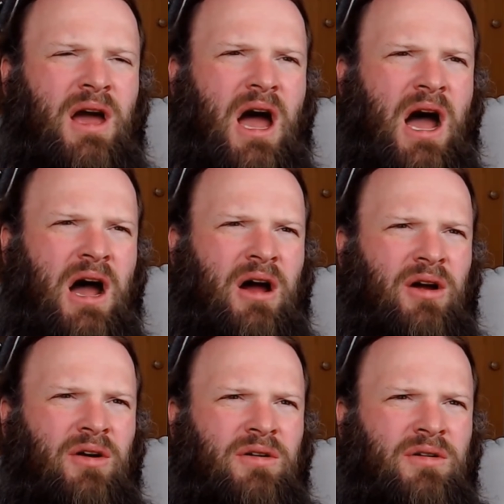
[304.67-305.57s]

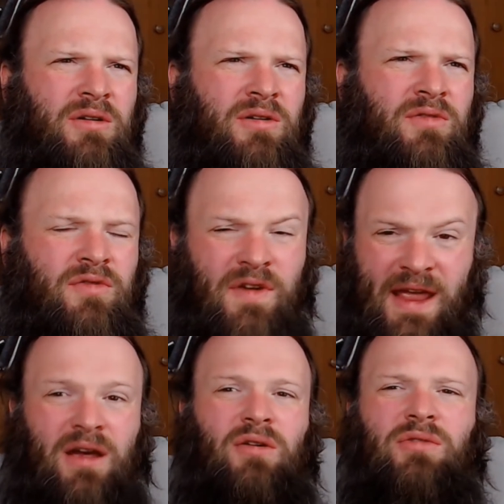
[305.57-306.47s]
are
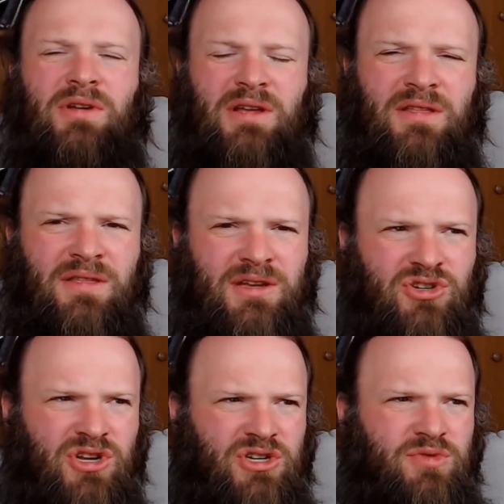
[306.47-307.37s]
fair in their
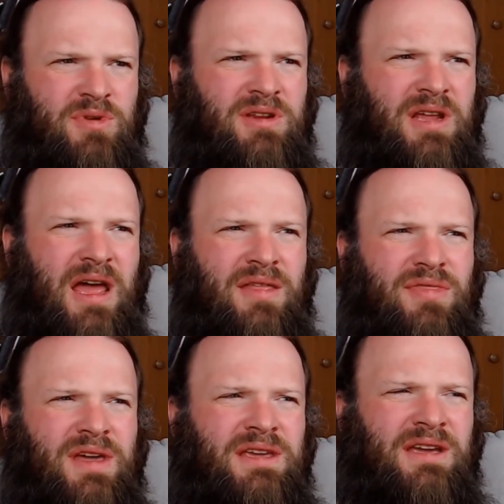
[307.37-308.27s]
judgment and
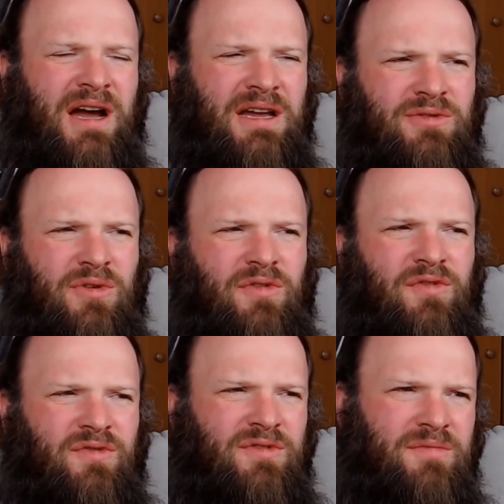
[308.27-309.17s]
they kind
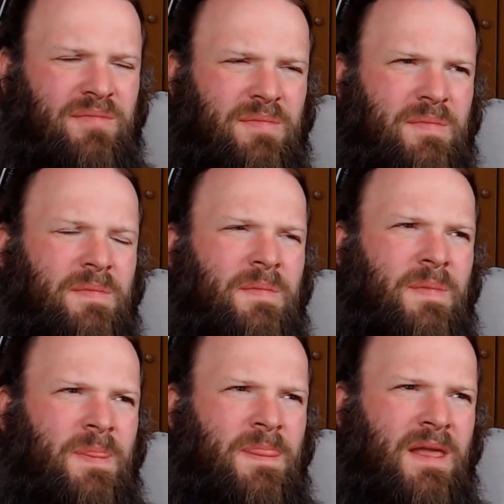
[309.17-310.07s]
of
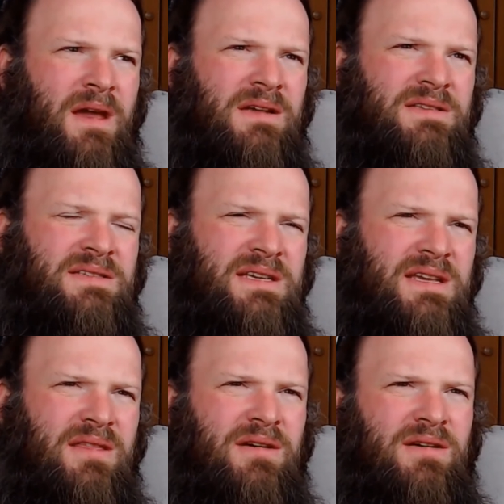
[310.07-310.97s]
see
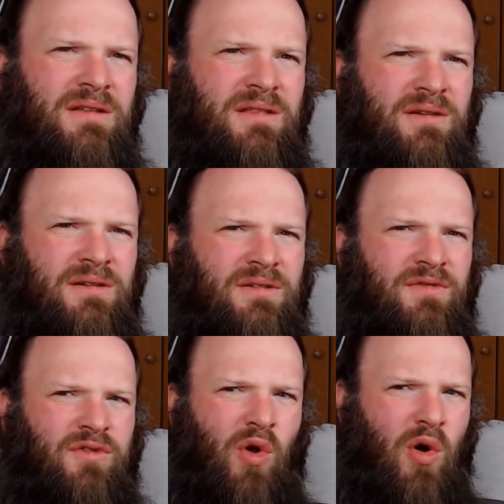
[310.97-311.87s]
the
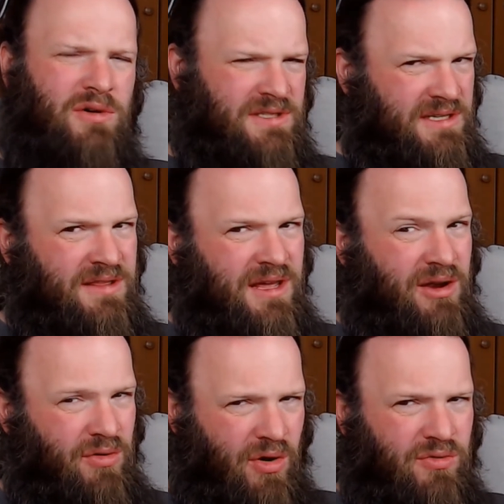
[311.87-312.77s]
flaws in
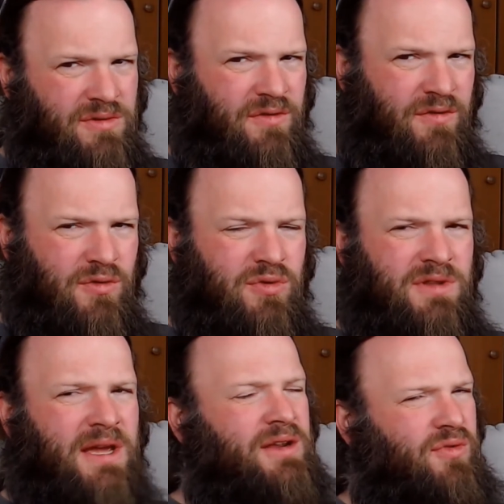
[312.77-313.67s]
their own food
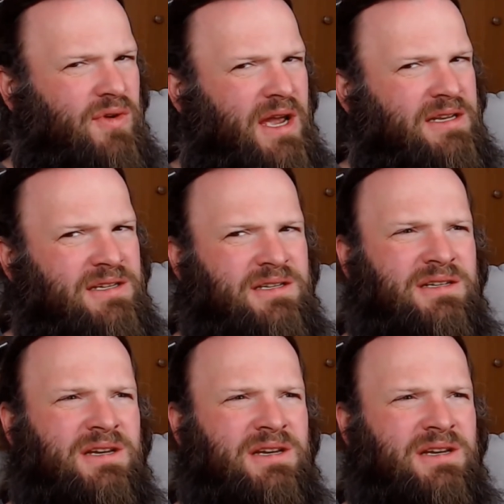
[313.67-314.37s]
they created